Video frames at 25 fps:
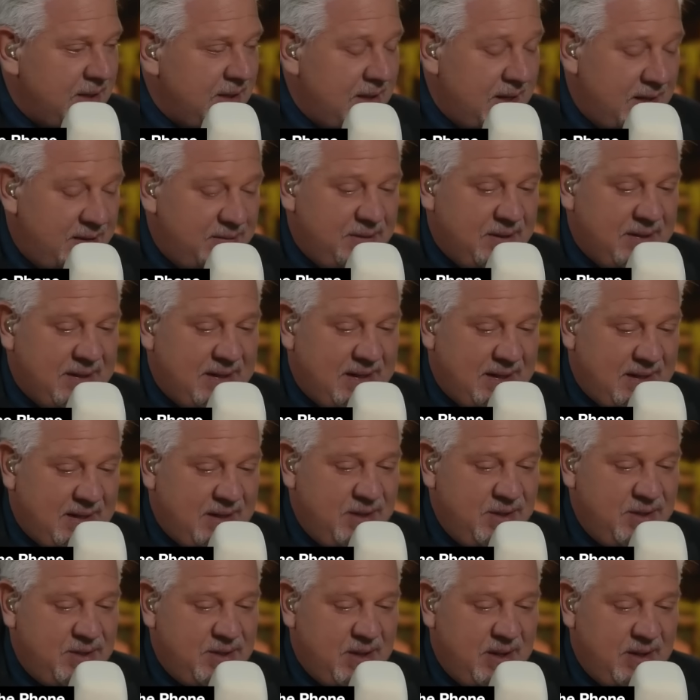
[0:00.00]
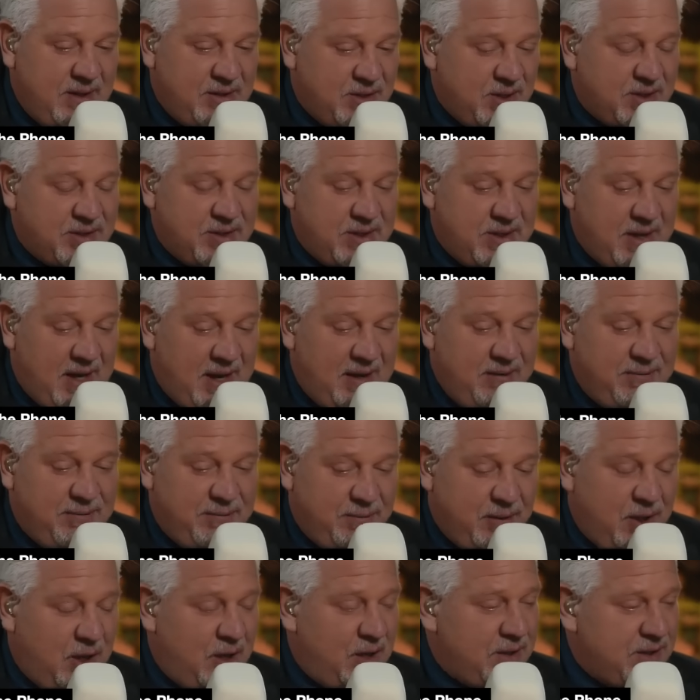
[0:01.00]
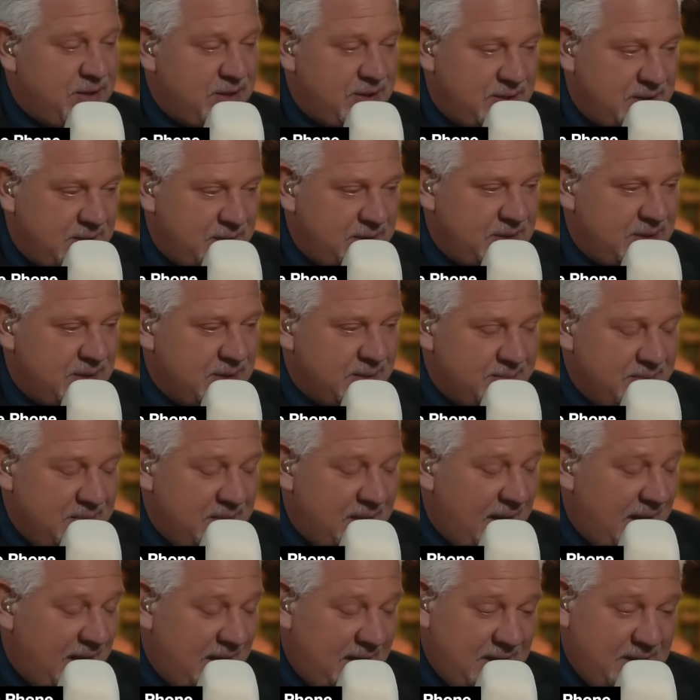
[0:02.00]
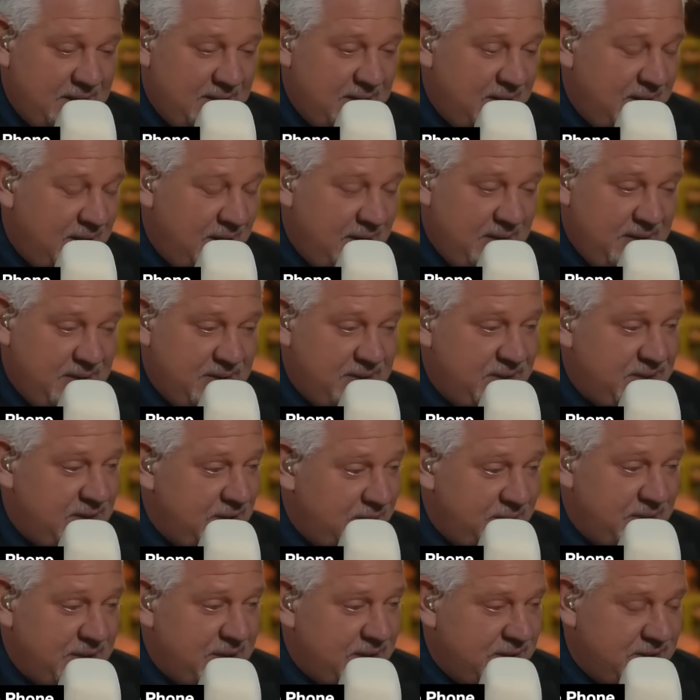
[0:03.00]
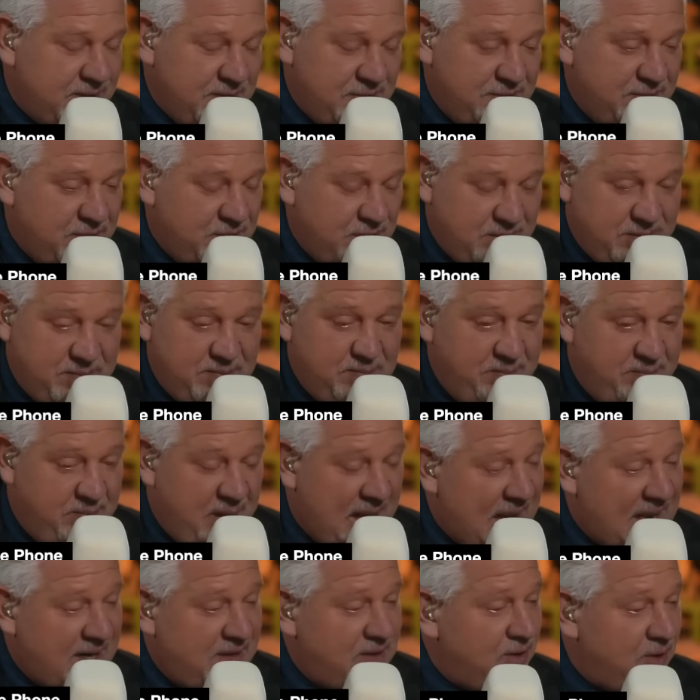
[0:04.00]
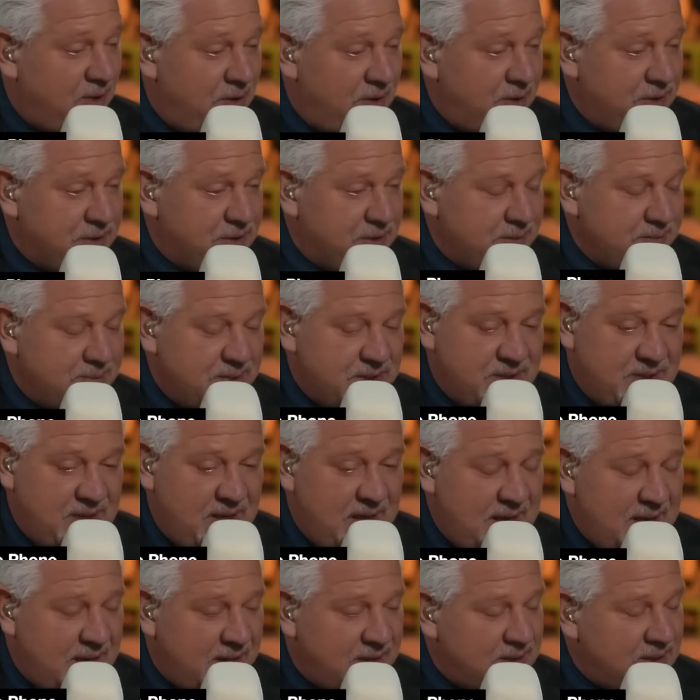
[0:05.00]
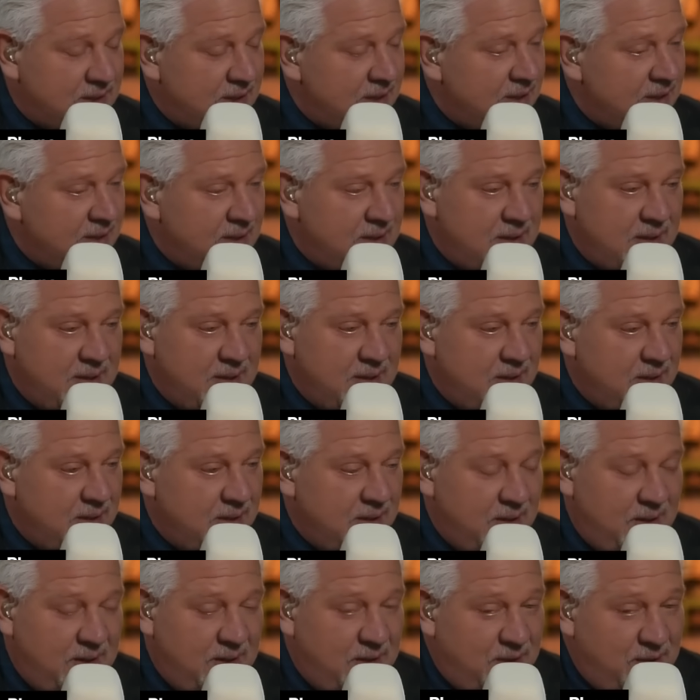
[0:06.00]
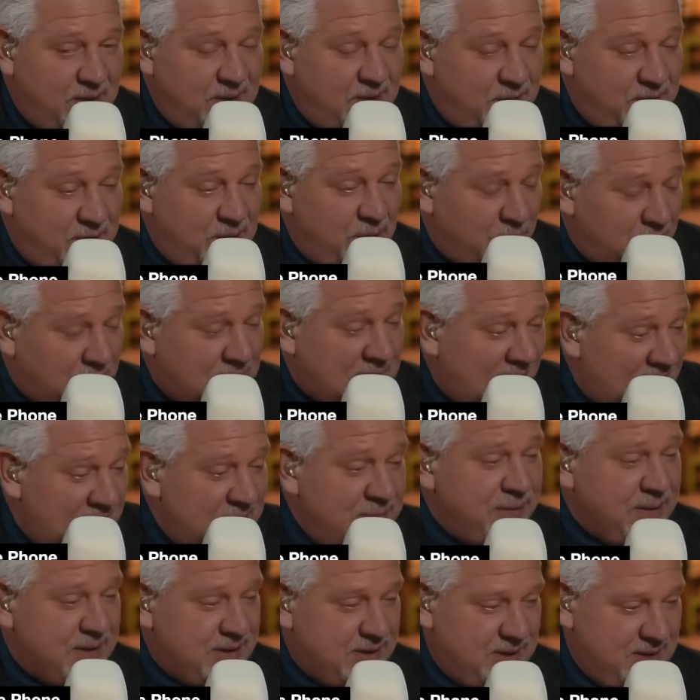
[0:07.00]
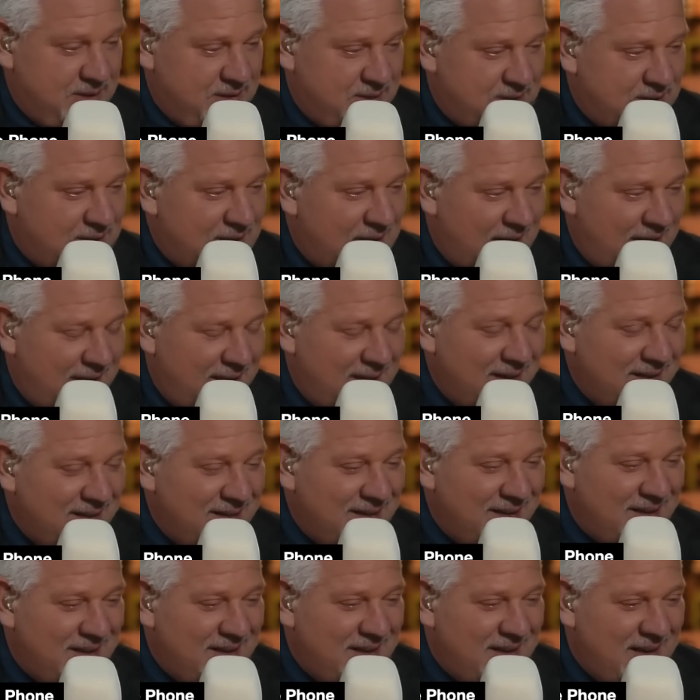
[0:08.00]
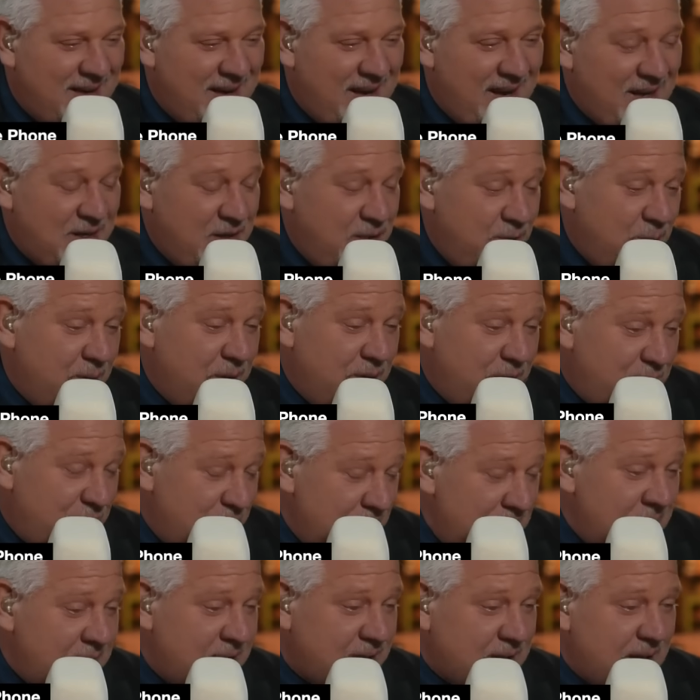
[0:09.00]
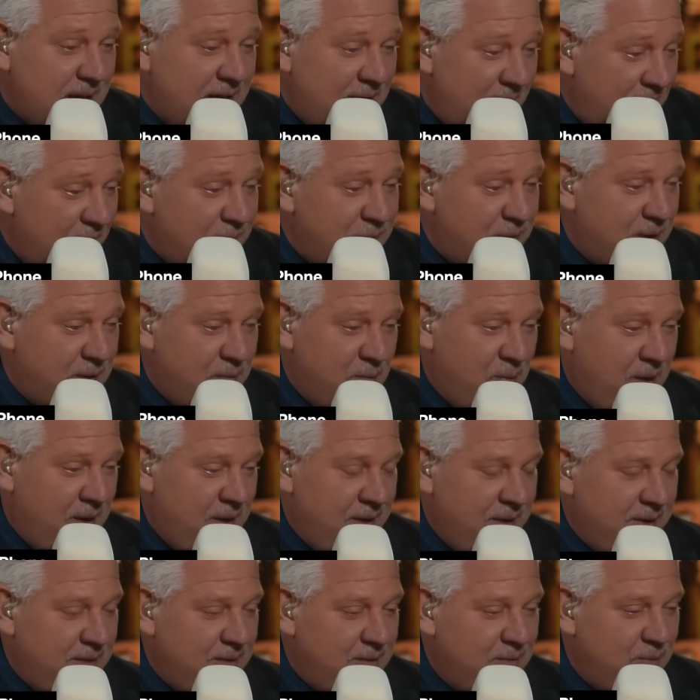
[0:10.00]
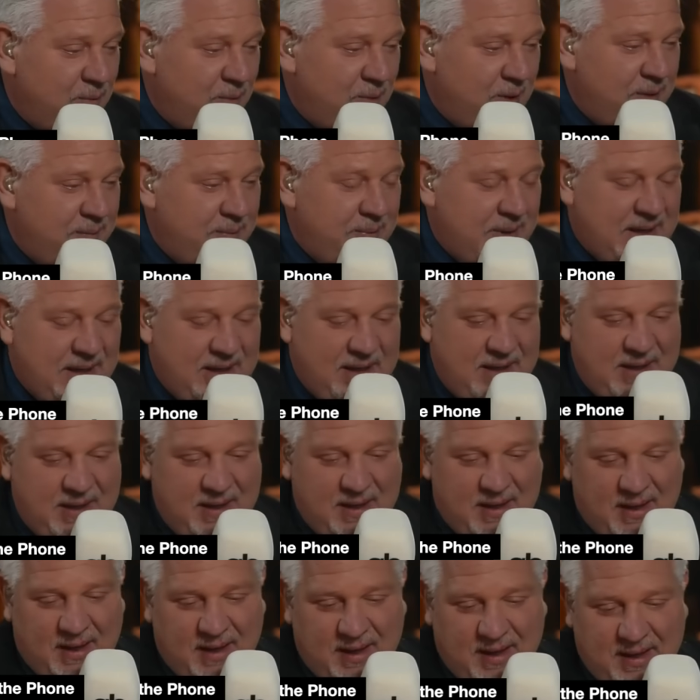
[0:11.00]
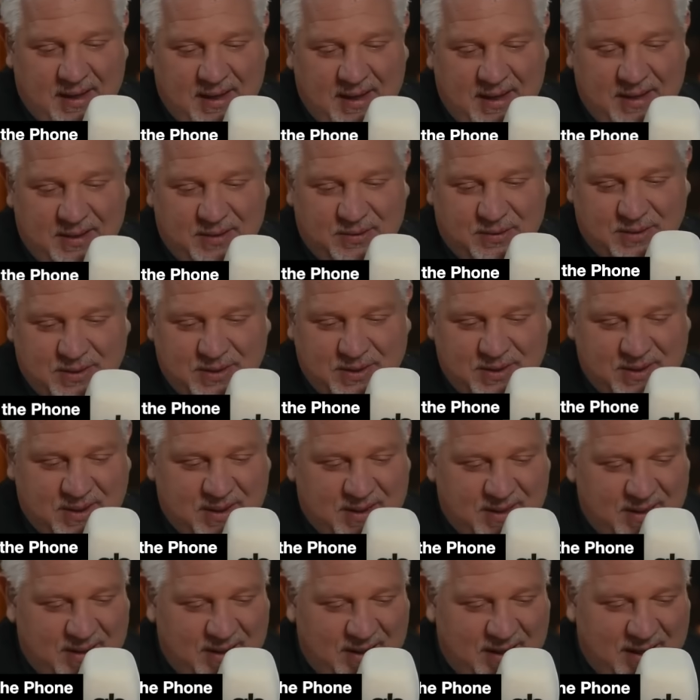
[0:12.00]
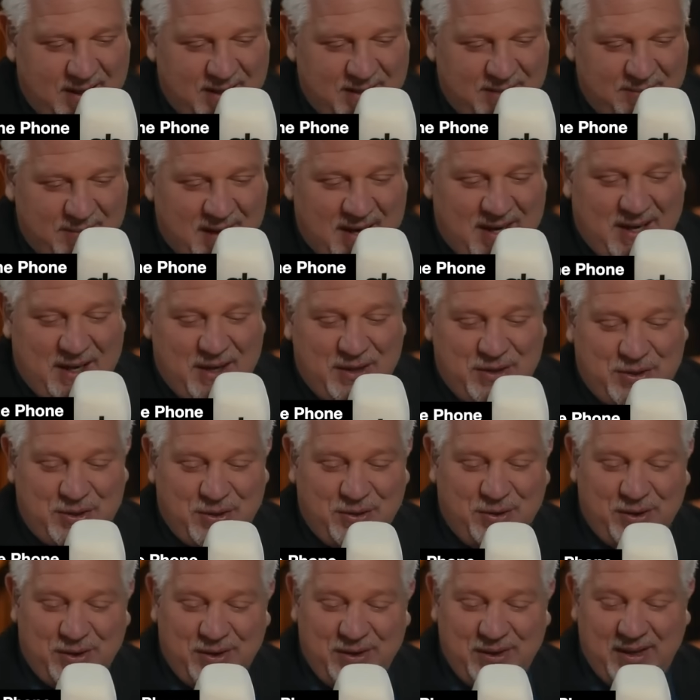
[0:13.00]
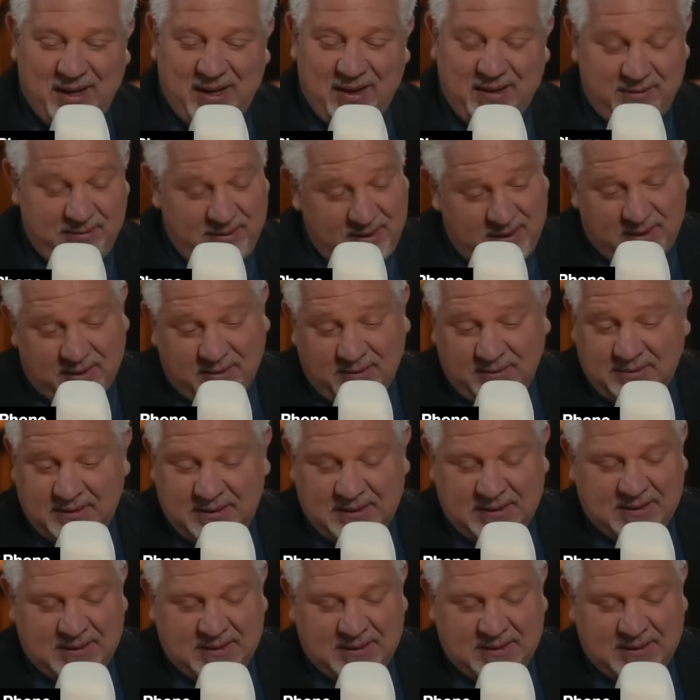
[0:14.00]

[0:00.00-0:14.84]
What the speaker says: If it is just a flawed system and a series of just bad calls and mistakes, your life is at stake. And you would think that everyone would be interested in making sure that, you know,